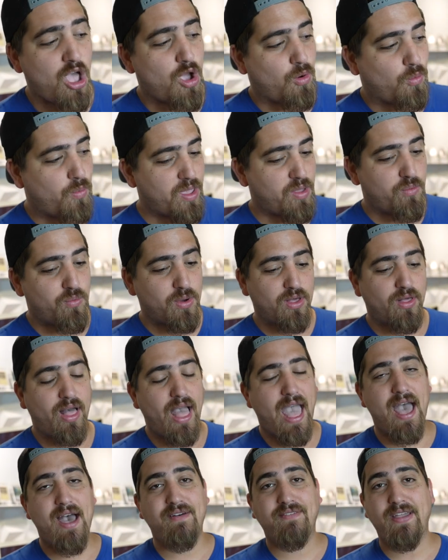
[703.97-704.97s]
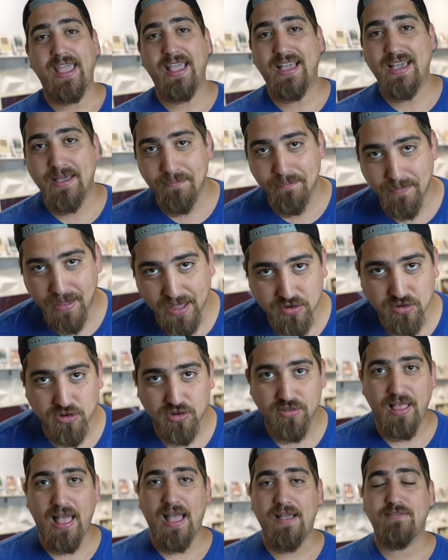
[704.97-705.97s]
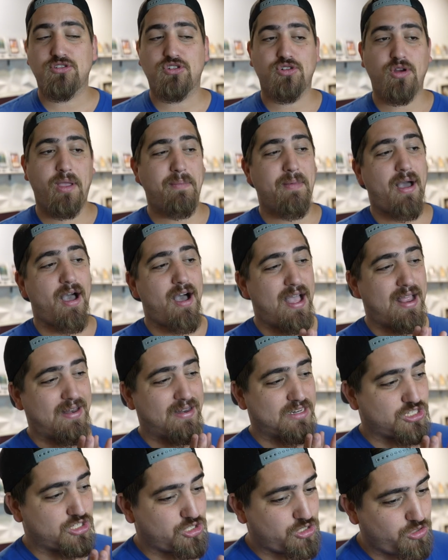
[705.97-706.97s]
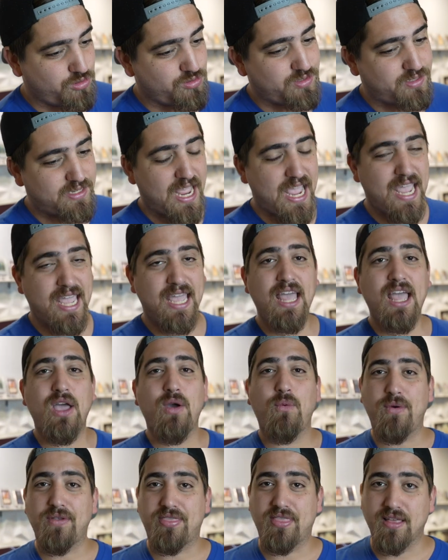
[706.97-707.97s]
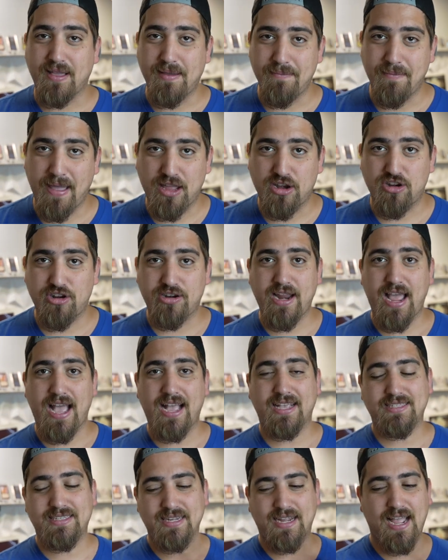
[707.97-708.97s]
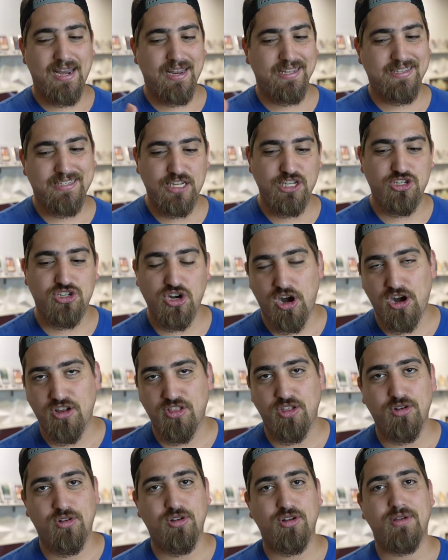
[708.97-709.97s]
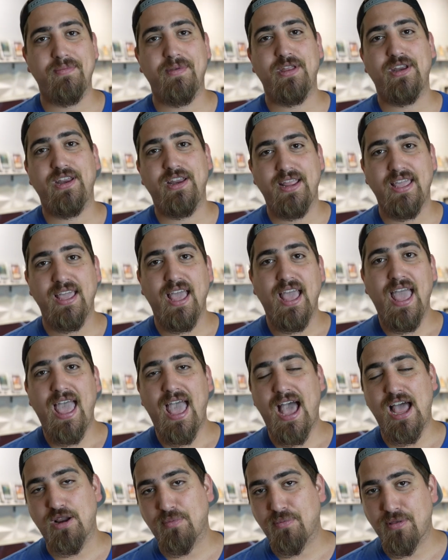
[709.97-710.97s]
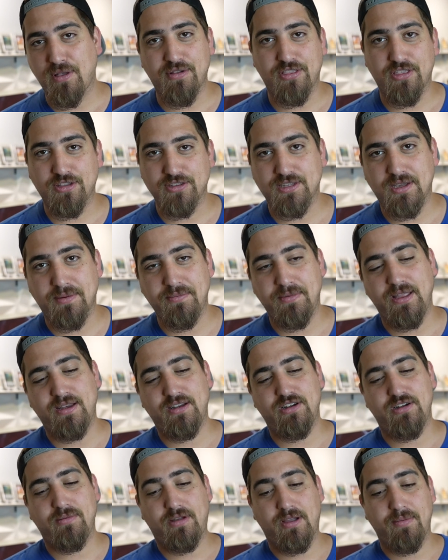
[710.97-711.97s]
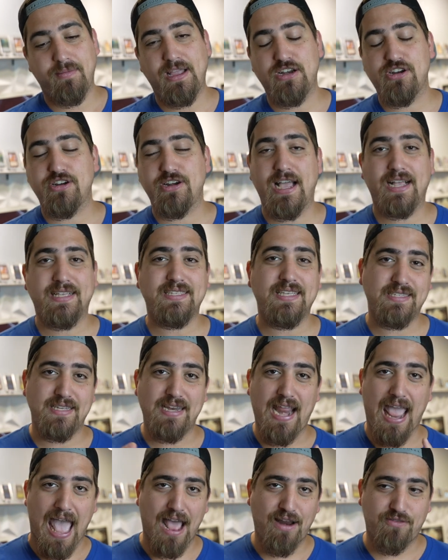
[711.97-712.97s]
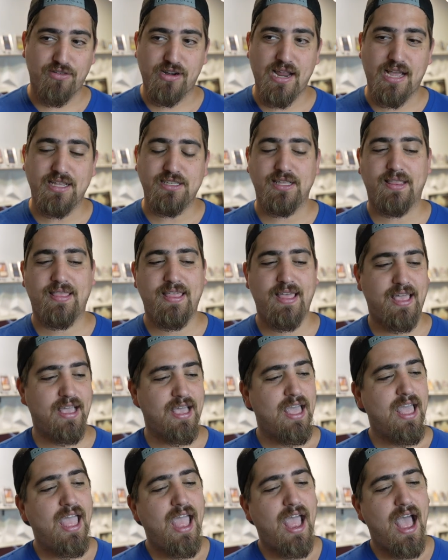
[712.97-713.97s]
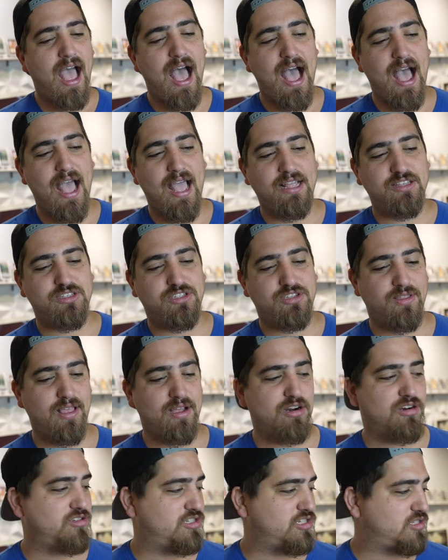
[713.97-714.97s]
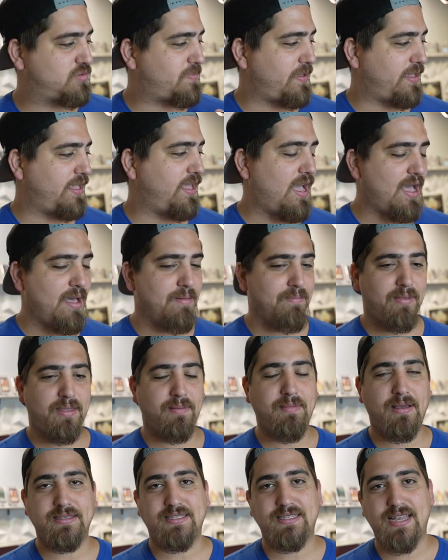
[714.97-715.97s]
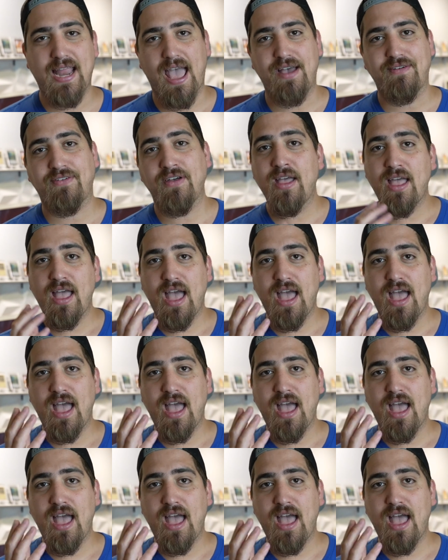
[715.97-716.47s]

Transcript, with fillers: We will have a Commander live stream on Tuesday with the Commander decks to kind of teach our local community how to play with those Commander decks as an advertising thing. And so that'll just be me and my staff